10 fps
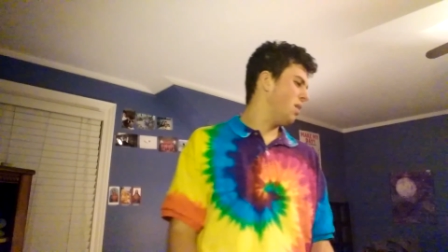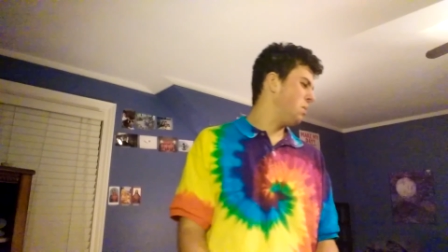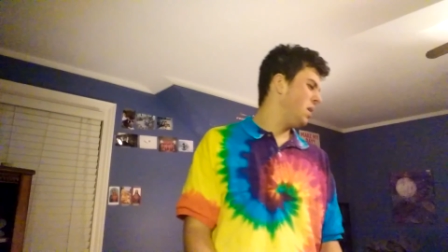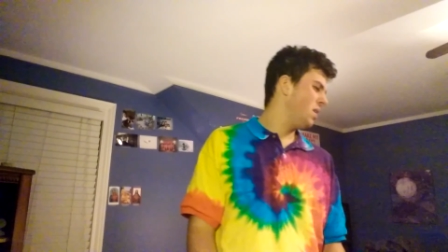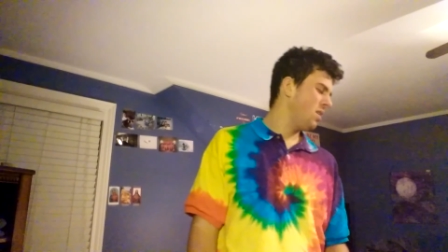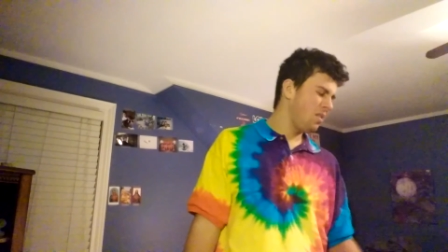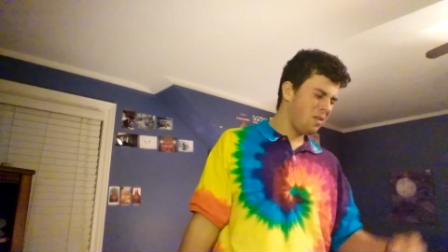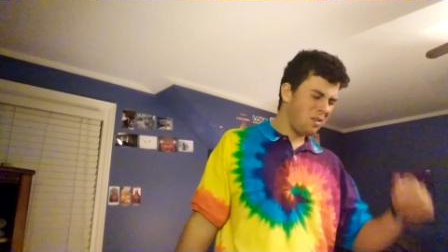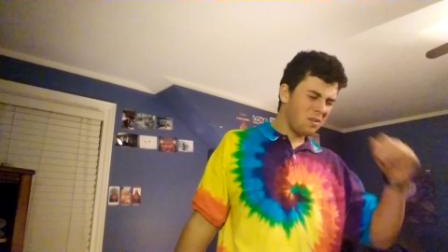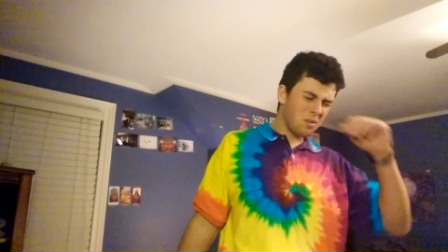I mean,
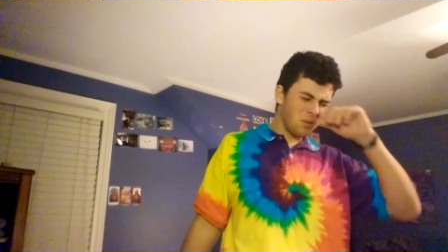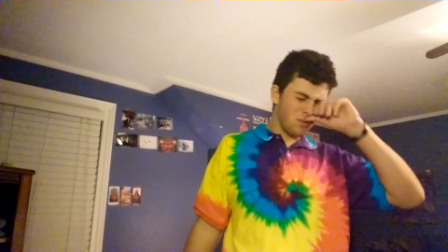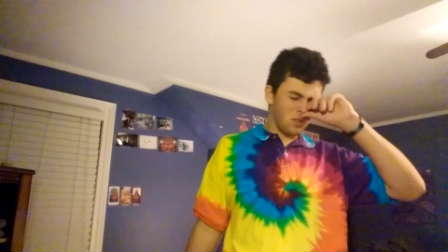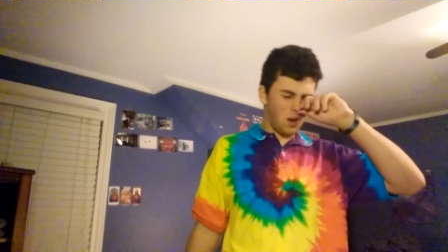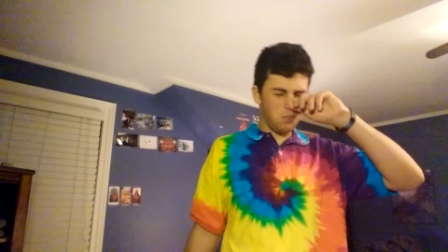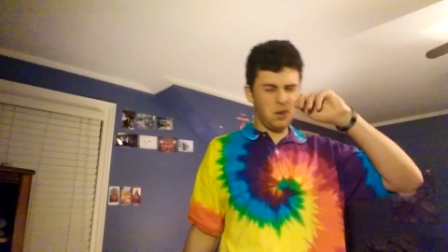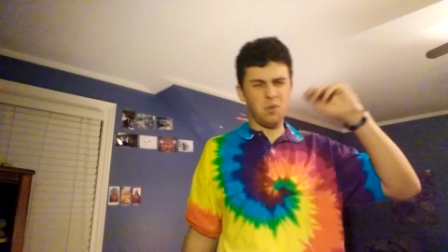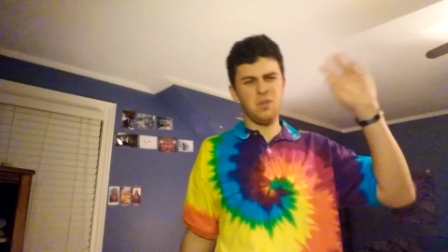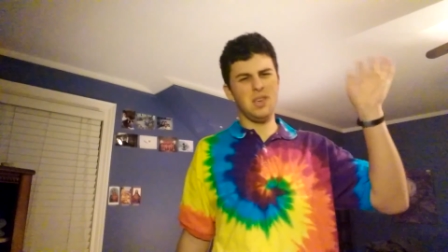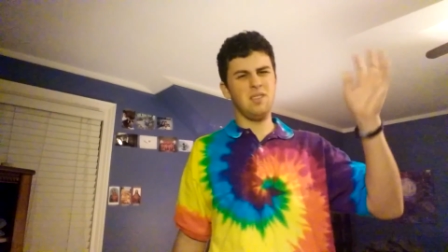there was some, you know,
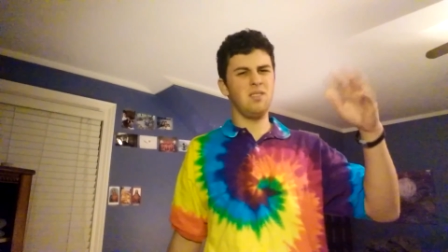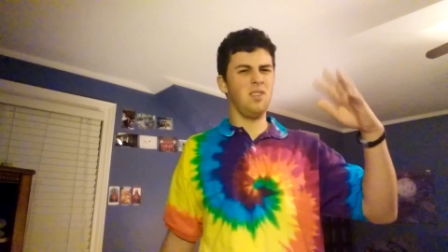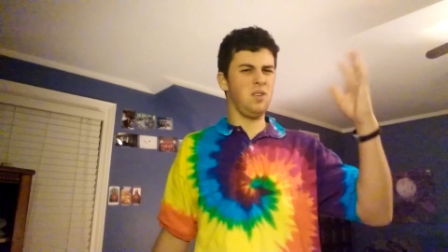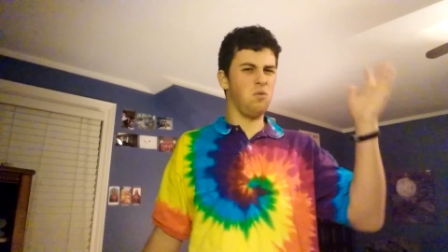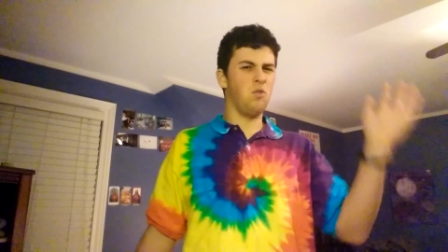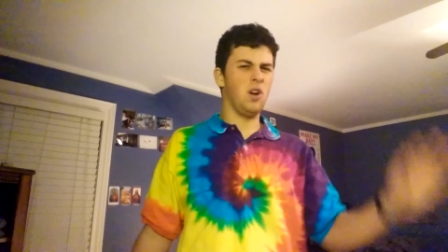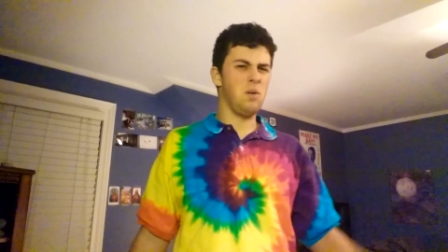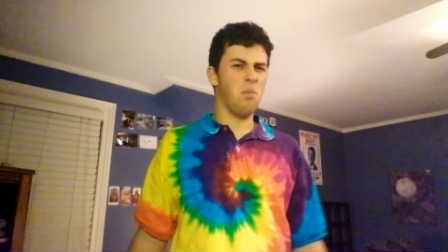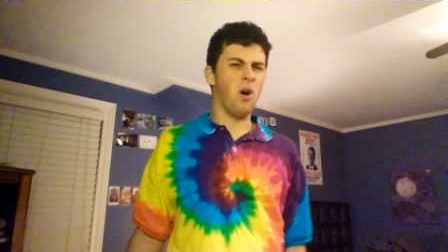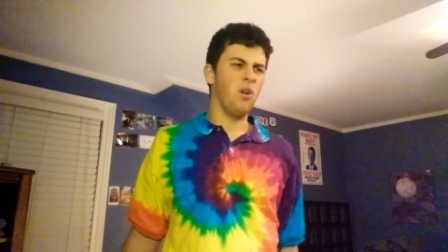decently
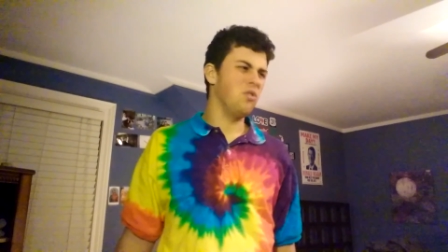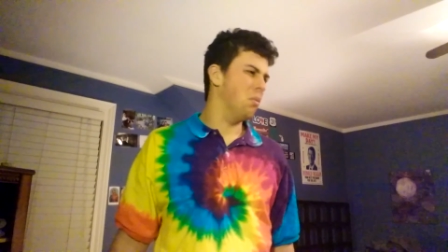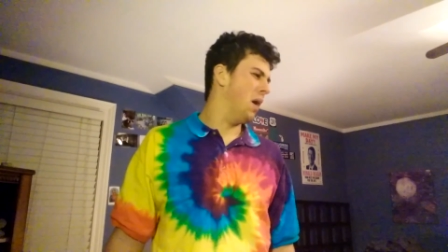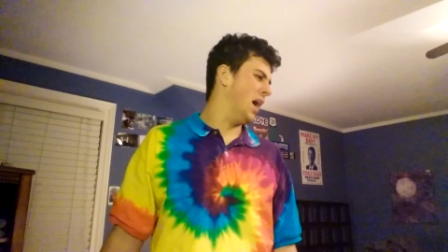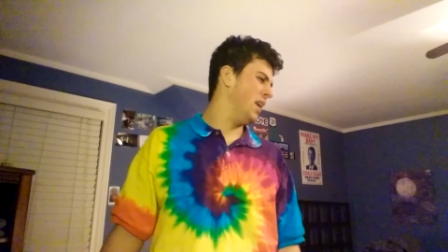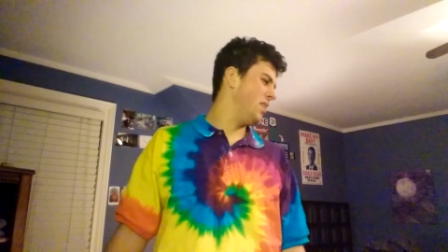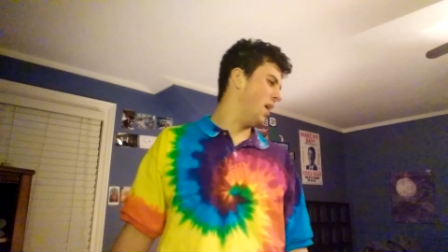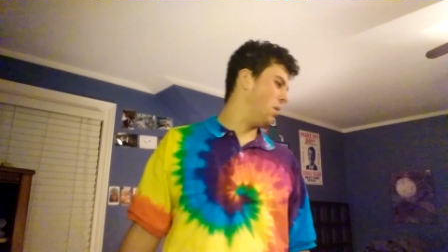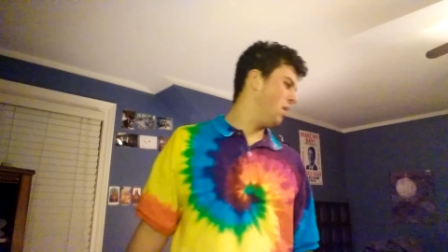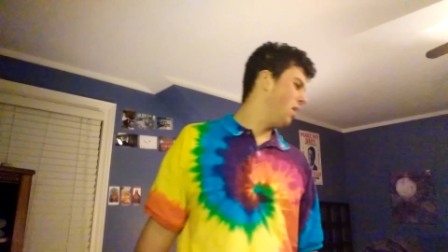funny parts about it
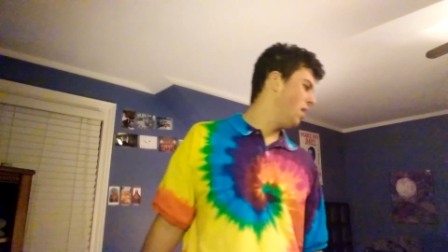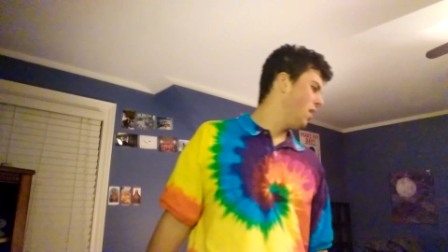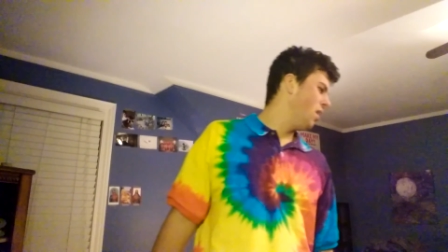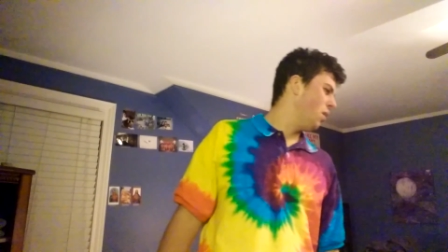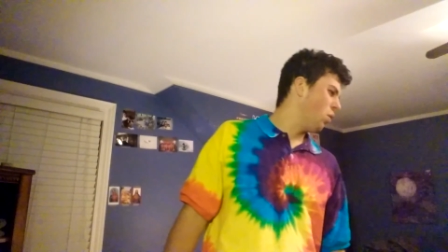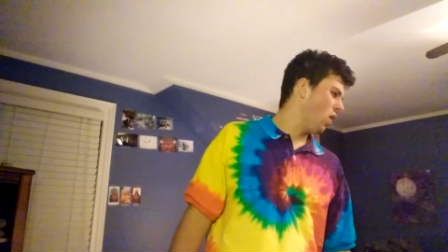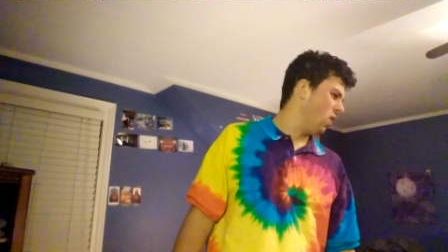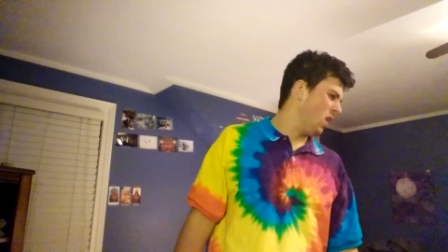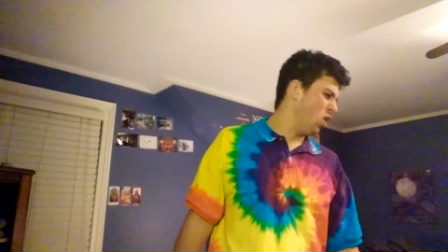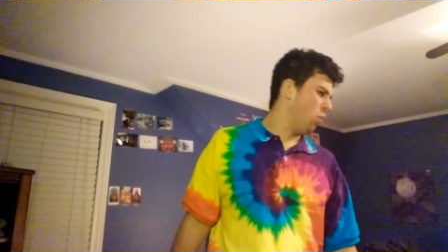that were a
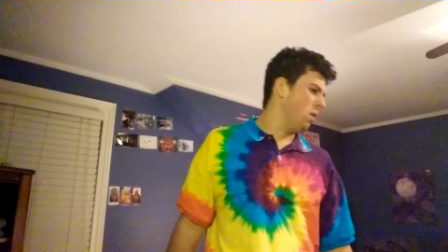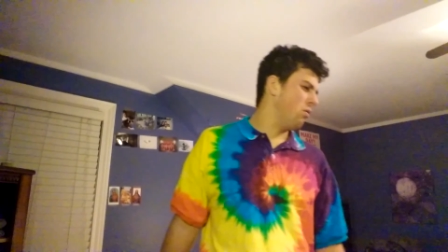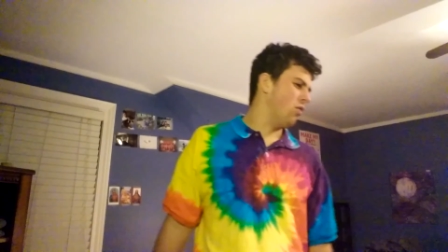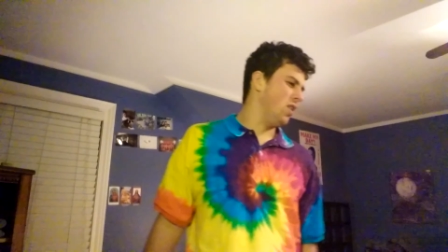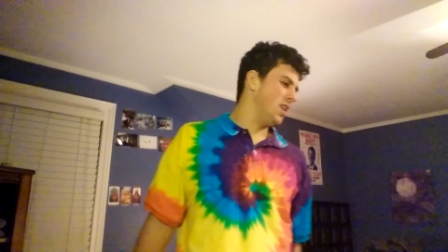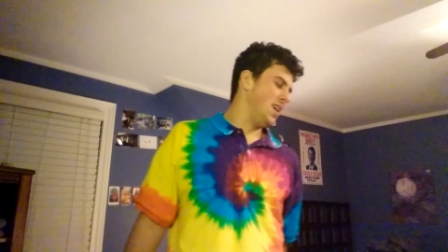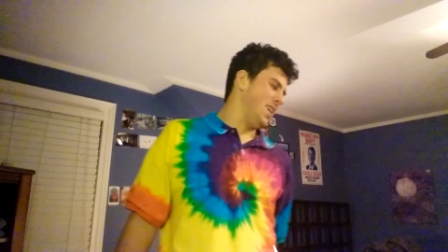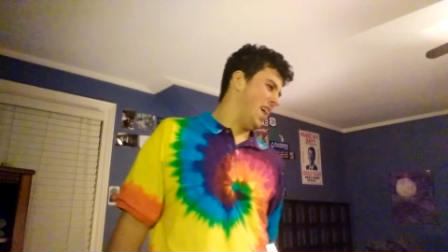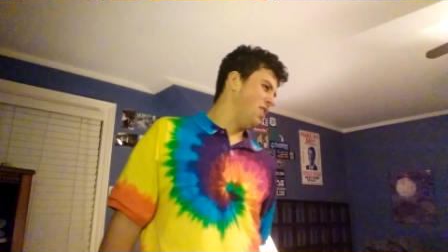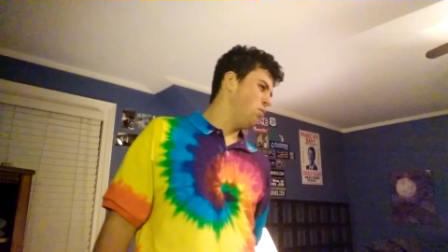little bit funny, I
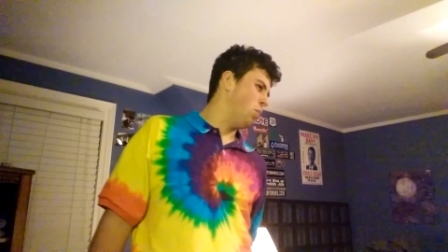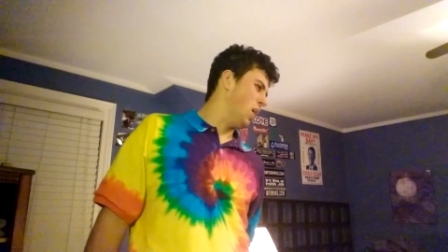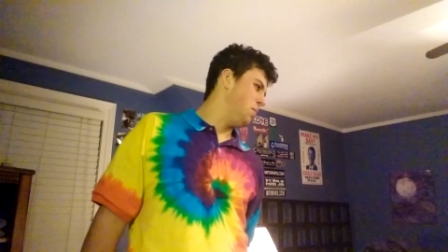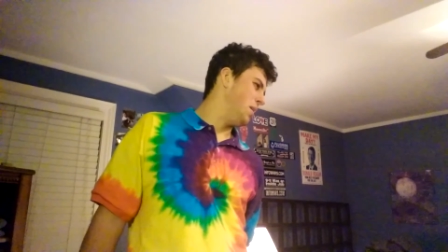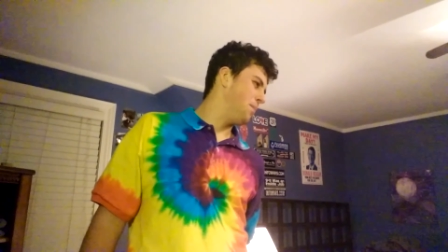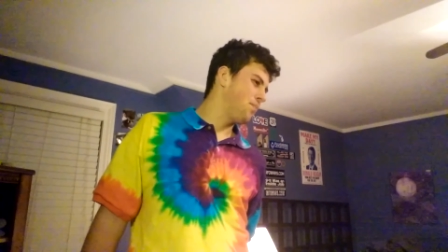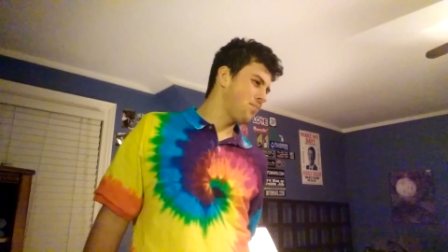guess. But I mean,